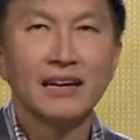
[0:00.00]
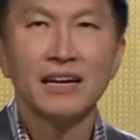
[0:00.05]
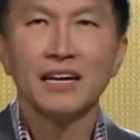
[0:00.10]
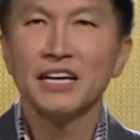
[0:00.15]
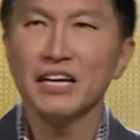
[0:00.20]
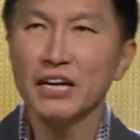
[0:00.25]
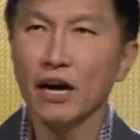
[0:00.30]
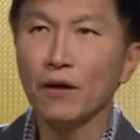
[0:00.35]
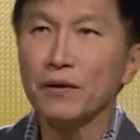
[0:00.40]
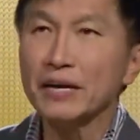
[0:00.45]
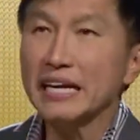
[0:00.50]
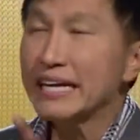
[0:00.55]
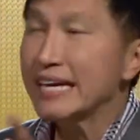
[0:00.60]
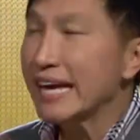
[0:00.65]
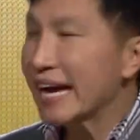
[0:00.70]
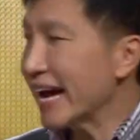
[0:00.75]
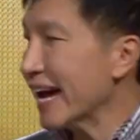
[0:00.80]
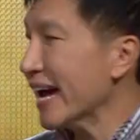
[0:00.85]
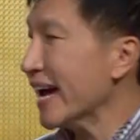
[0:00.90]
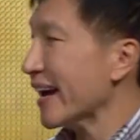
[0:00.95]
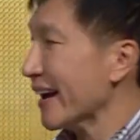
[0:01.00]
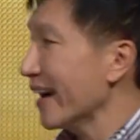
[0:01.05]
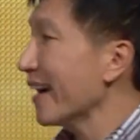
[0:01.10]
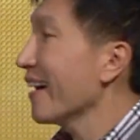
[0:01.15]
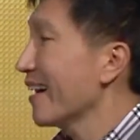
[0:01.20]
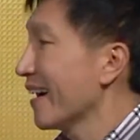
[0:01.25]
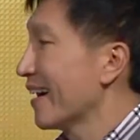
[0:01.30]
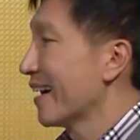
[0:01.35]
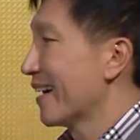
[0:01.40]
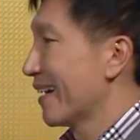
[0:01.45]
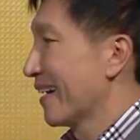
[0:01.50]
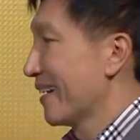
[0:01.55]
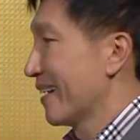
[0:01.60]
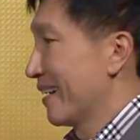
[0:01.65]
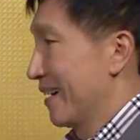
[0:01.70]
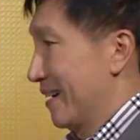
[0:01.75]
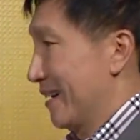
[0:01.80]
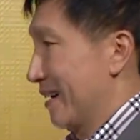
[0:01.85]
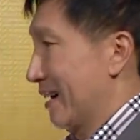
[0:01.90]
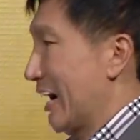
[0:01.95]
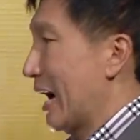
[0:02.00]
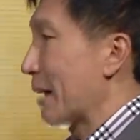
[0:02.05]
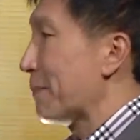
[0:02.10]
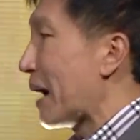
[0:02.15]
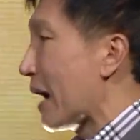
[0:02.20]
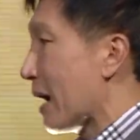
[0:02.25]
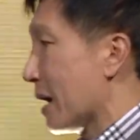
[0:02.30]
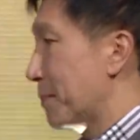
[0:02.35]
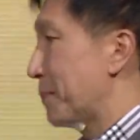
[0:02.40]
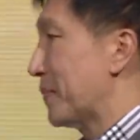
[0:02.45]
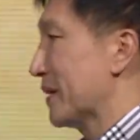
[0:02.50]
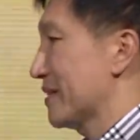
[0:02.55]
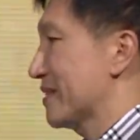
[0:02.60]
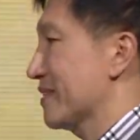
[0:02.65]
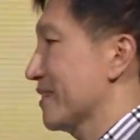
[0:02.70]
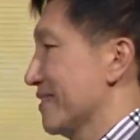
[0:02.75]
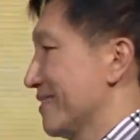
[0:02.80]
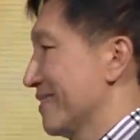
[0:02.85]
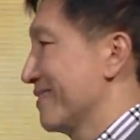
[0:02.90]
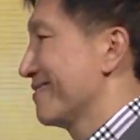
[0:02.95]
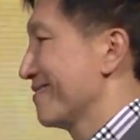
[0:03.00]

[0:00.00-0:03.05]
He only cares about our person.